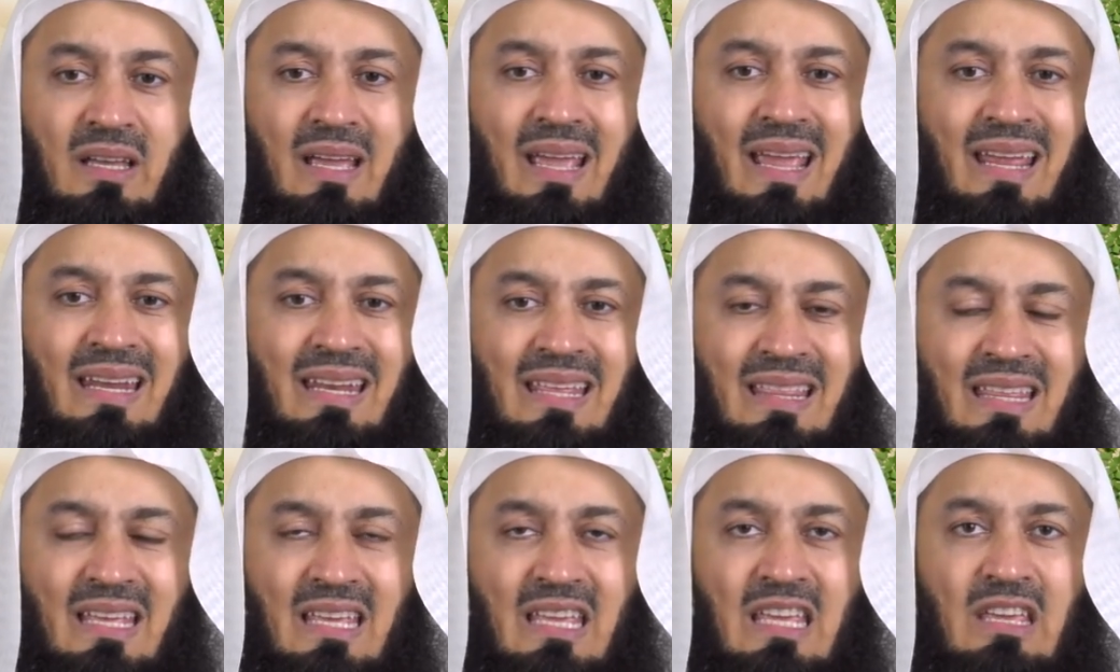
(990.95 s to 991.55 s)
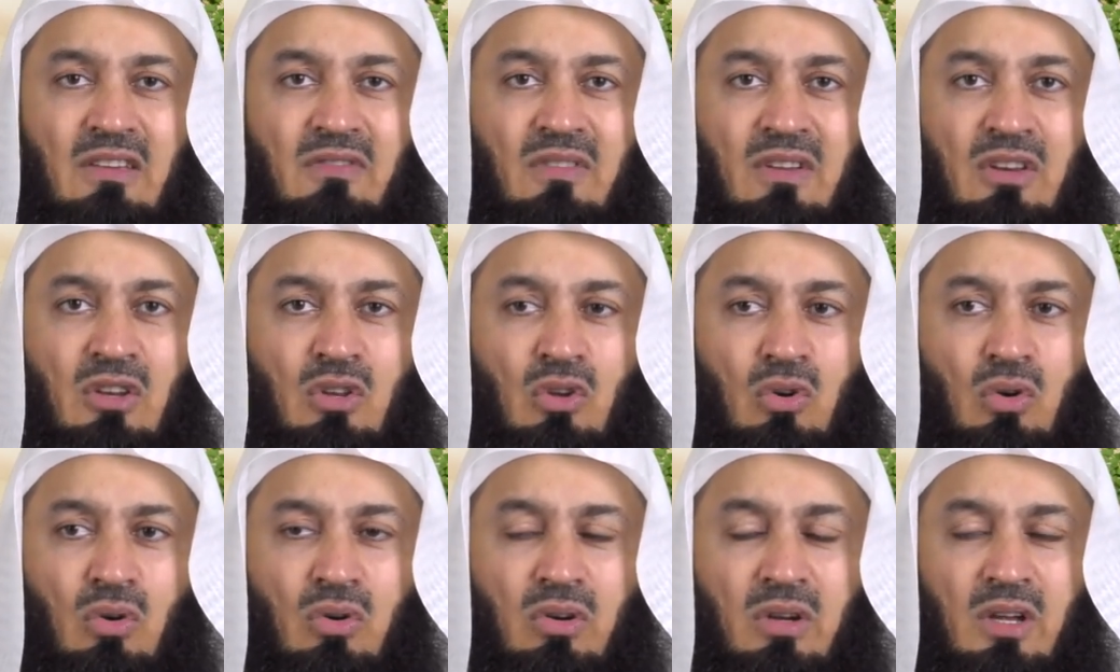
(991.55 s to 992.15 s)
anything, even
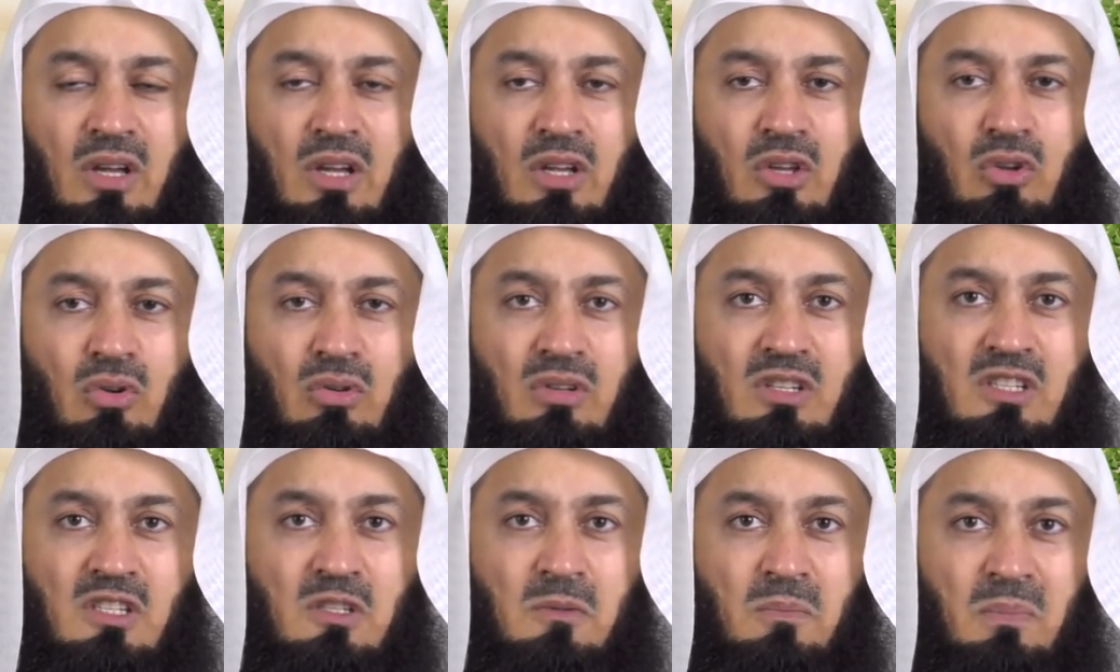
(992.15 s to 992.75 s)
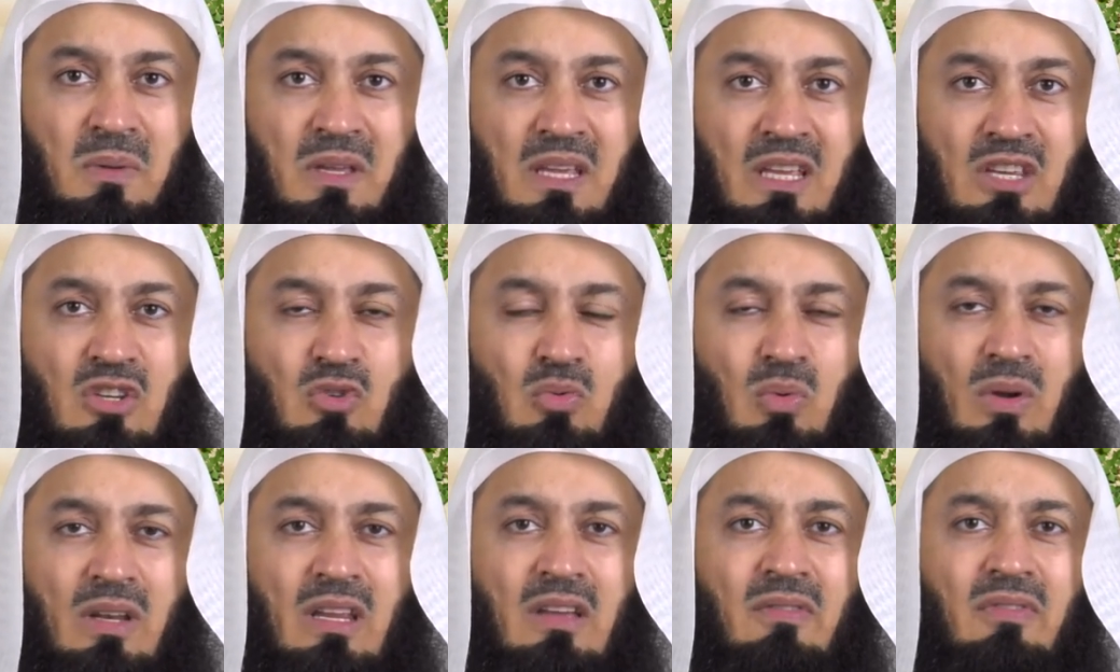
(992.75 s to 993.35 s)
your, your
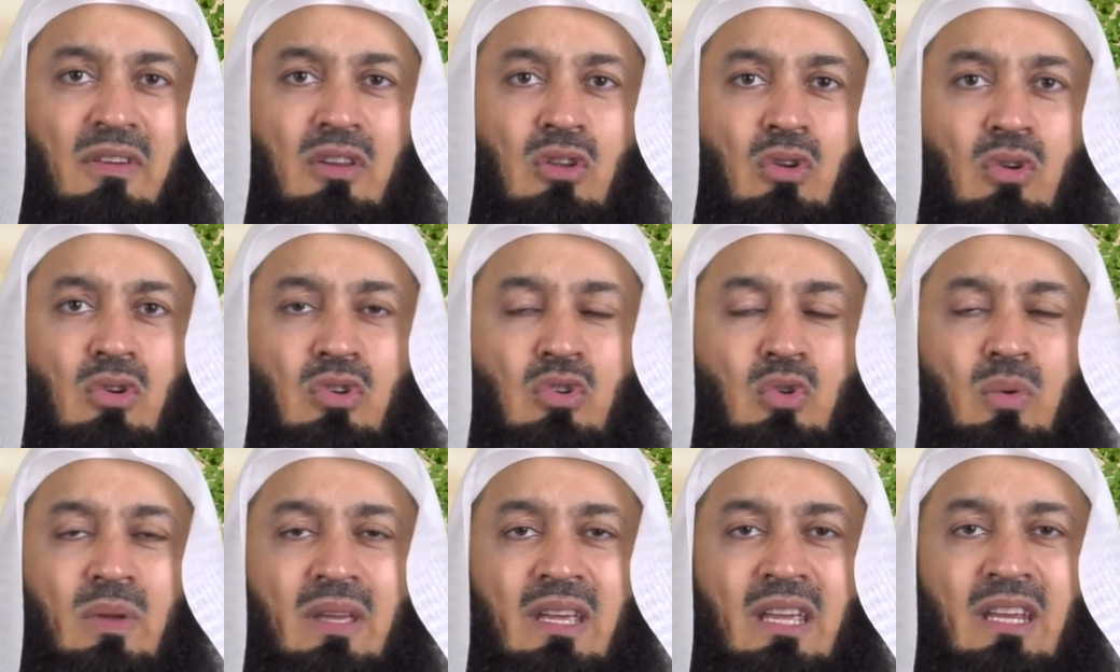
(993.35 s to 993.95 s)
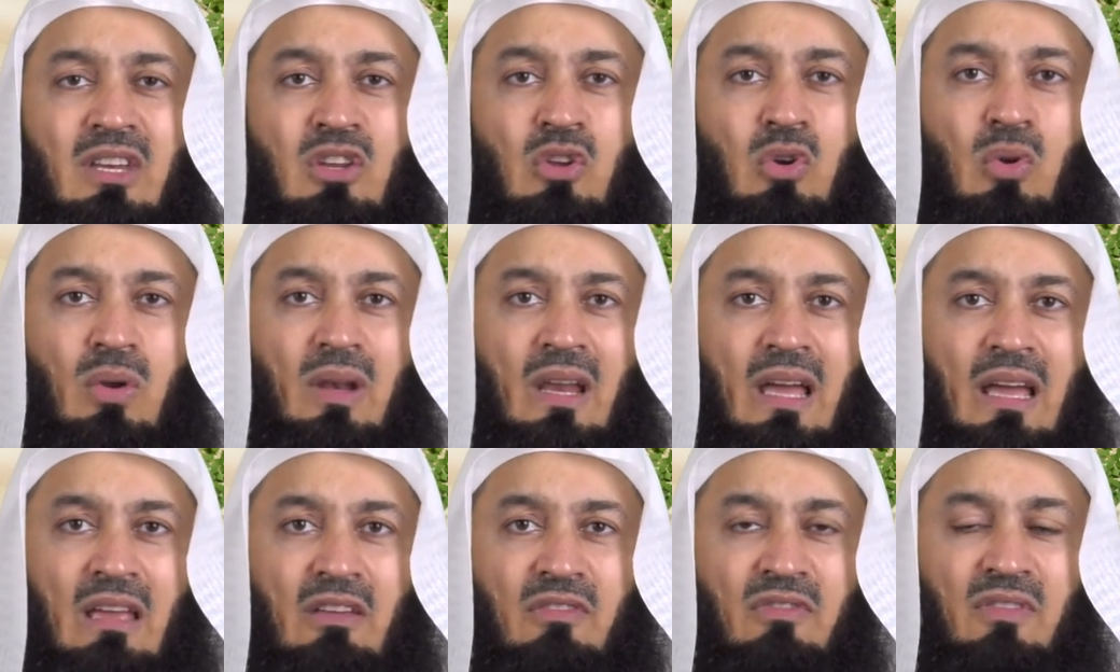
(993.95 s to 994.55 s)
speech, whatever you're doing in your
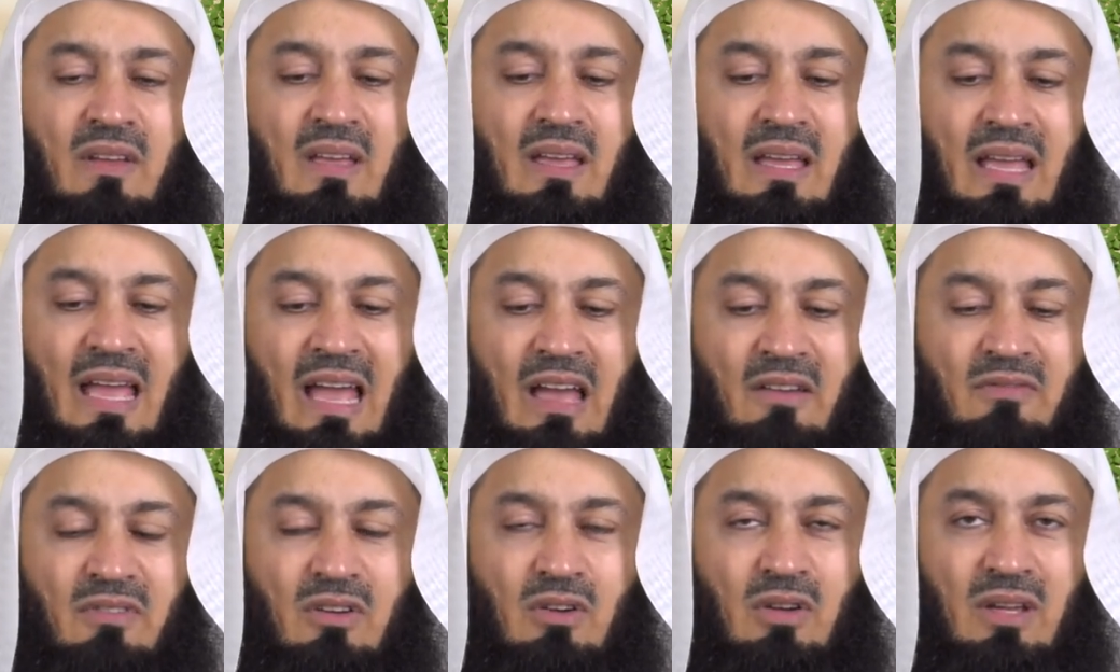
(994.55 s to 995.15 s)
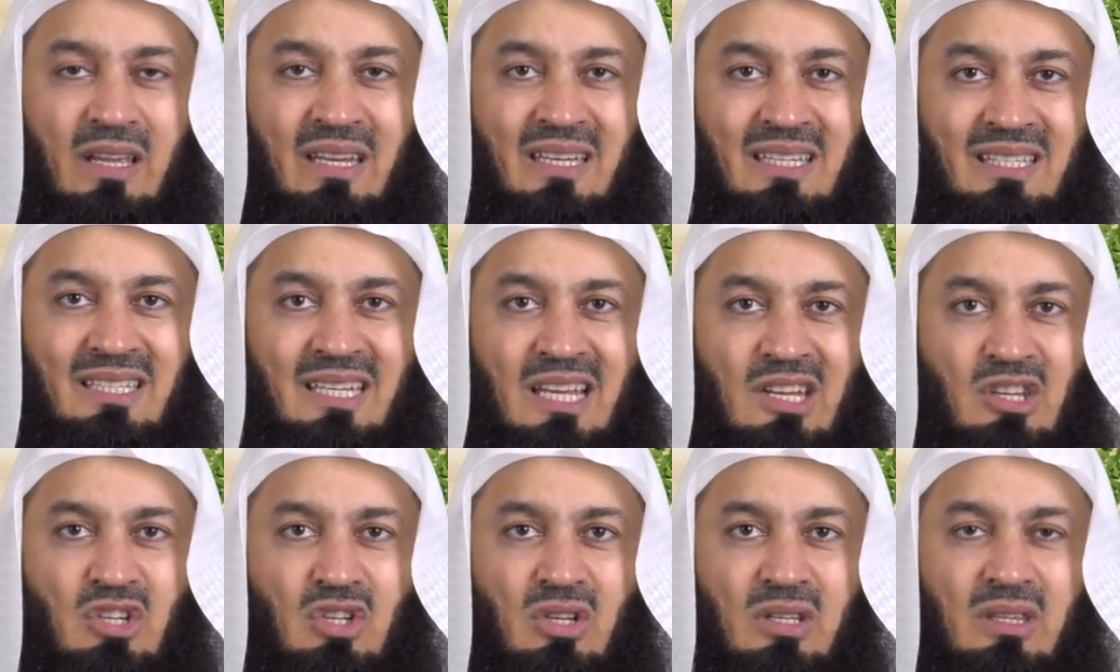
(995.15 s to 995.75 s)
life, have an
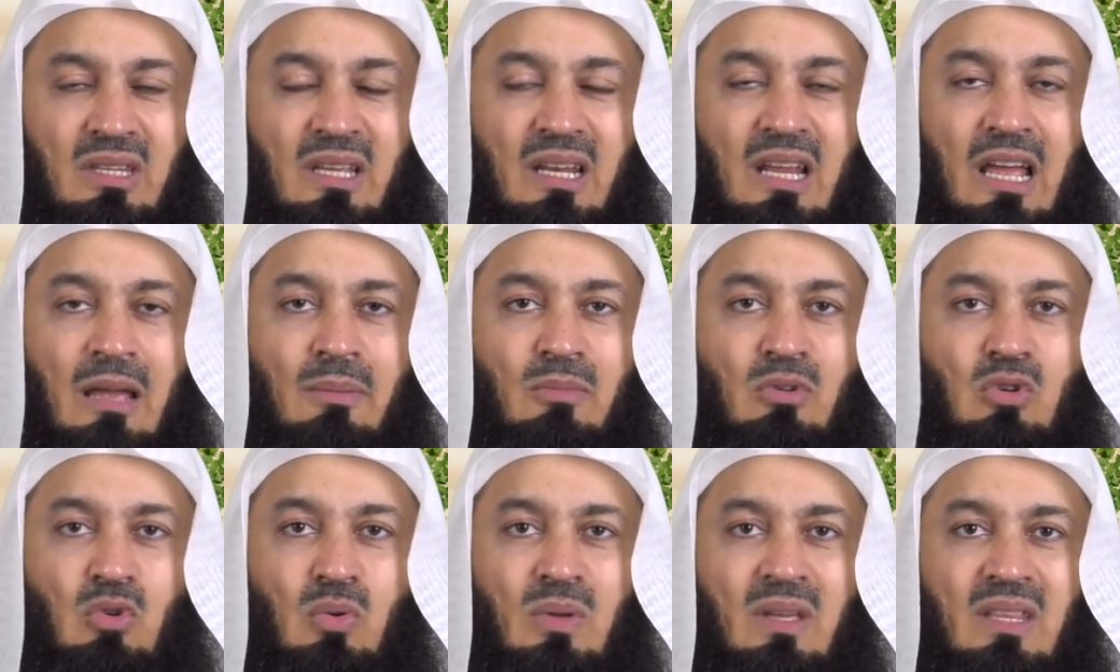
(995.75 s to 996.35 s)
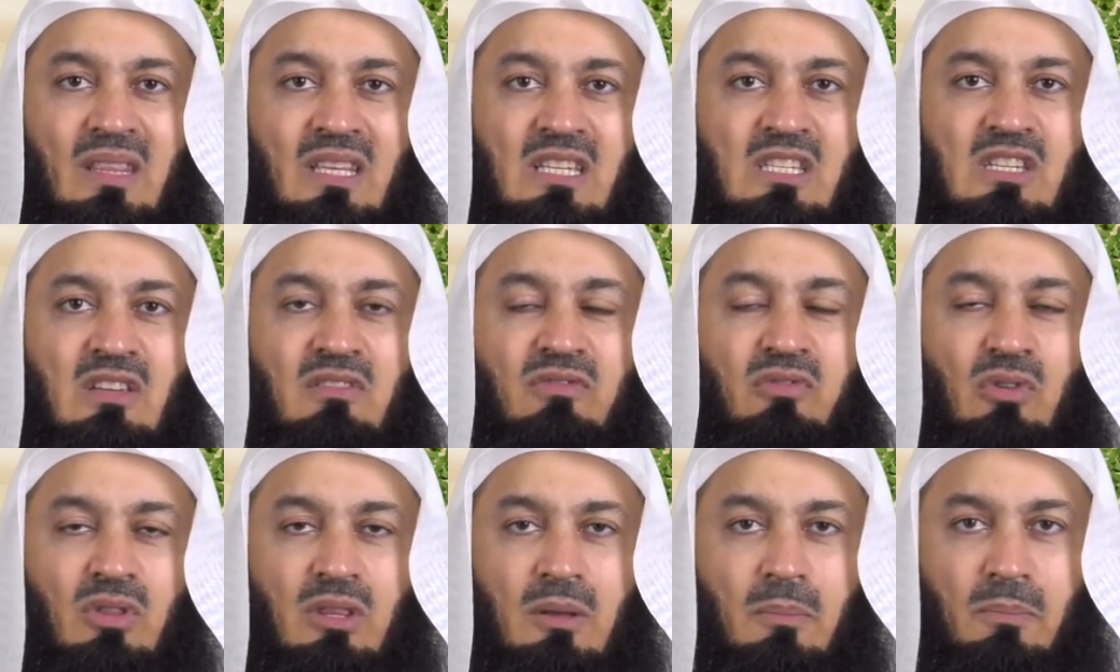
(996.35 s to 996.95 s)
intention that I'm doing this
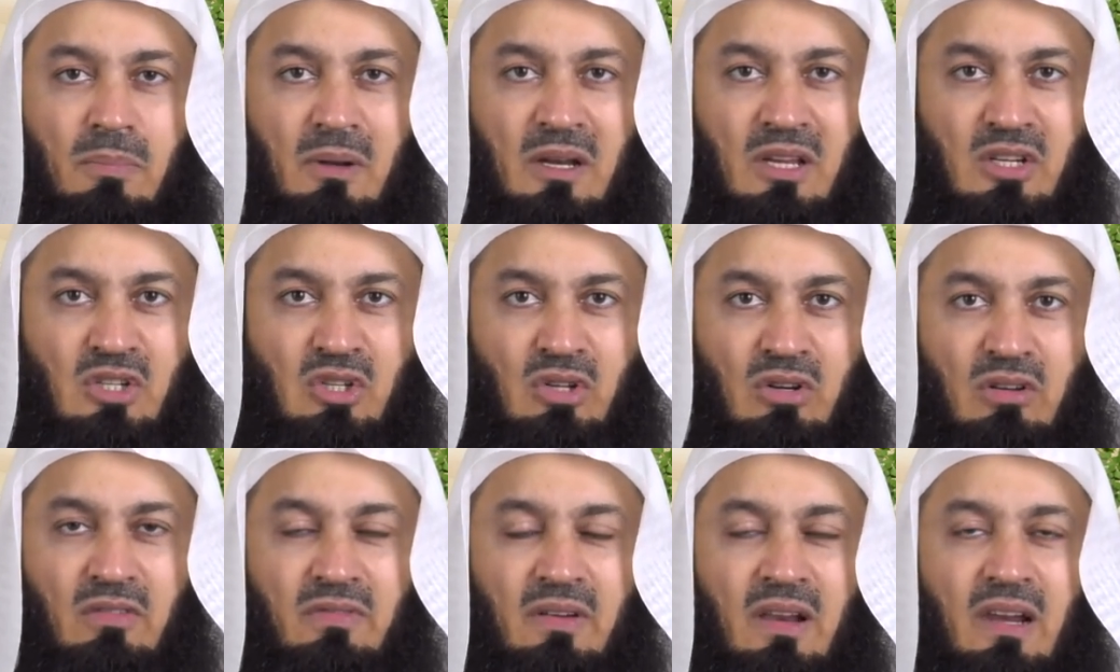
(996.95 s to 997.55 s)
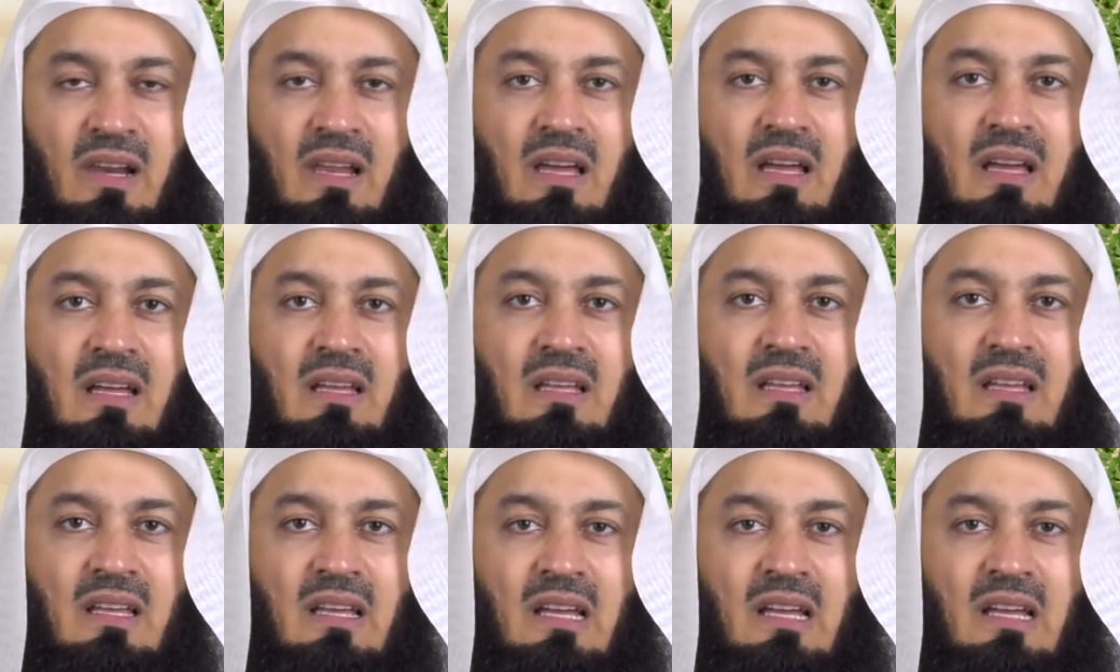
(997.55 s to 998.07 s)
for the pleasure of Allah.